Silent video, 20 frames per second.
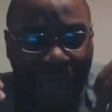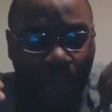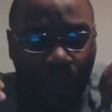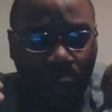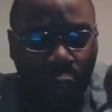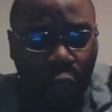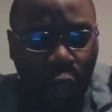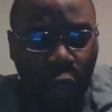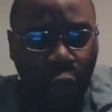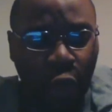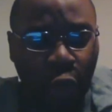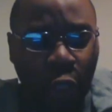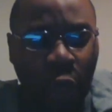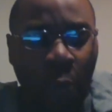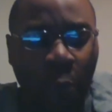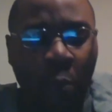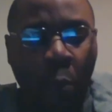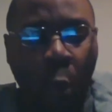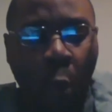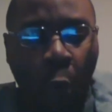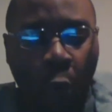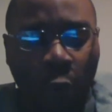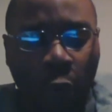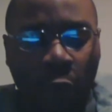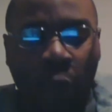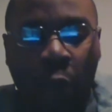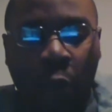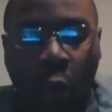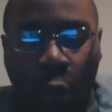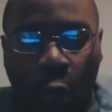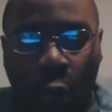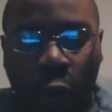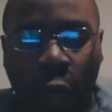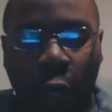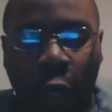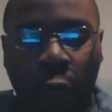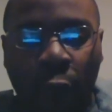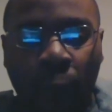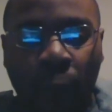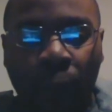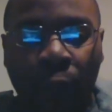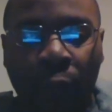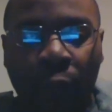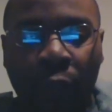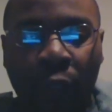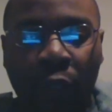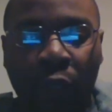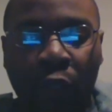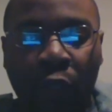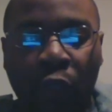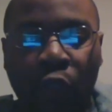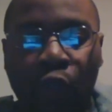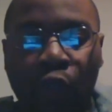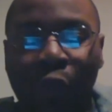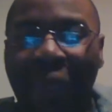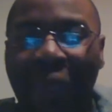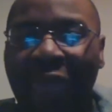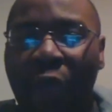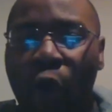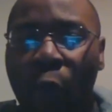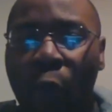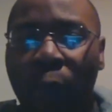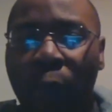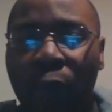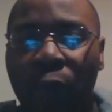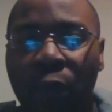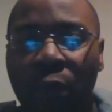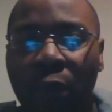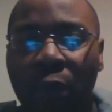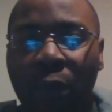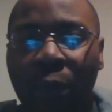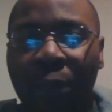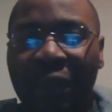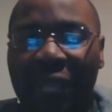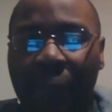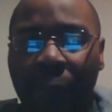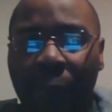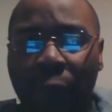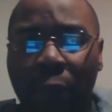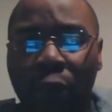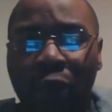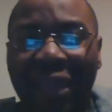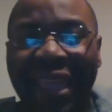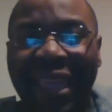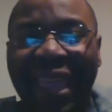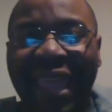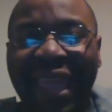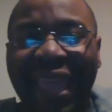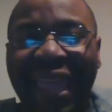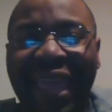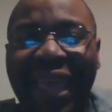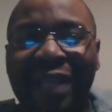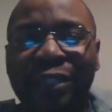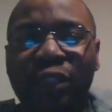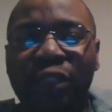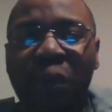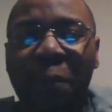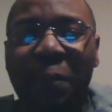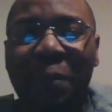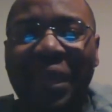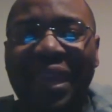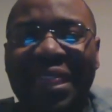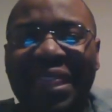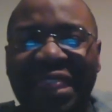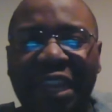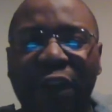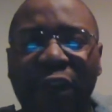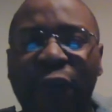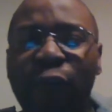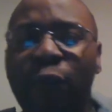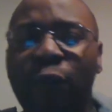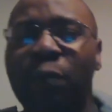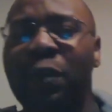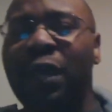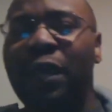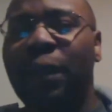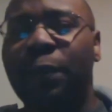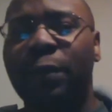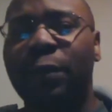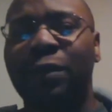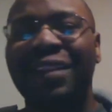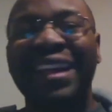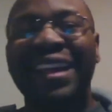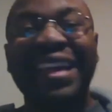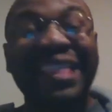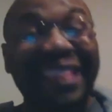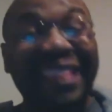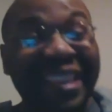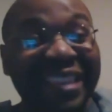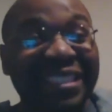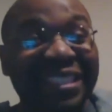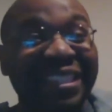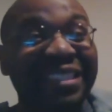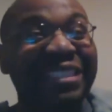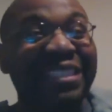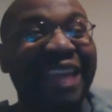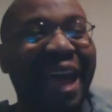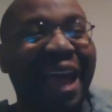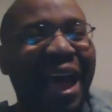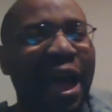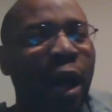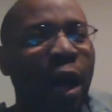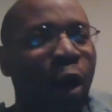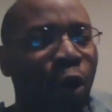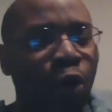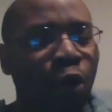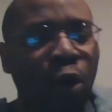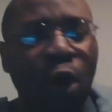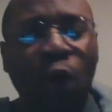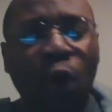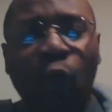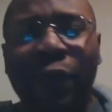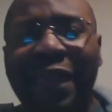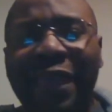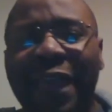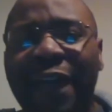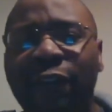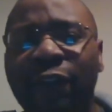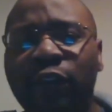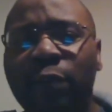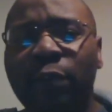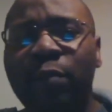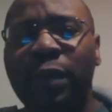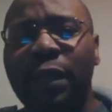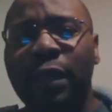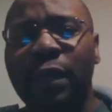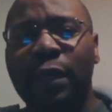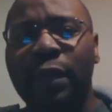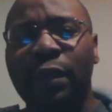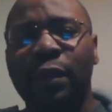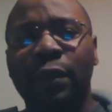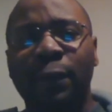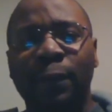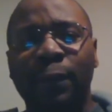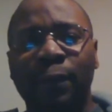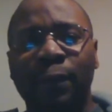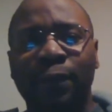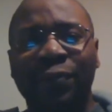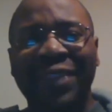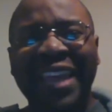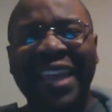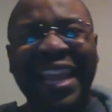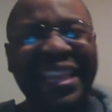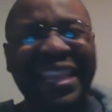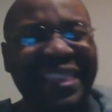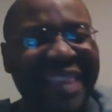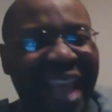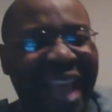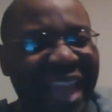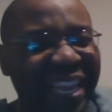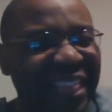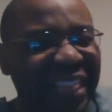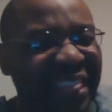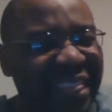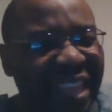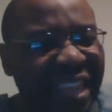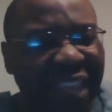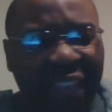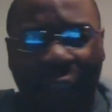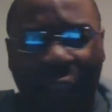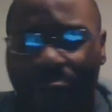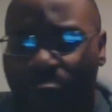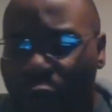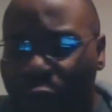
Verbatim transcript: learning more and more to help people and to be there for people. This is how we have to be. Not looking for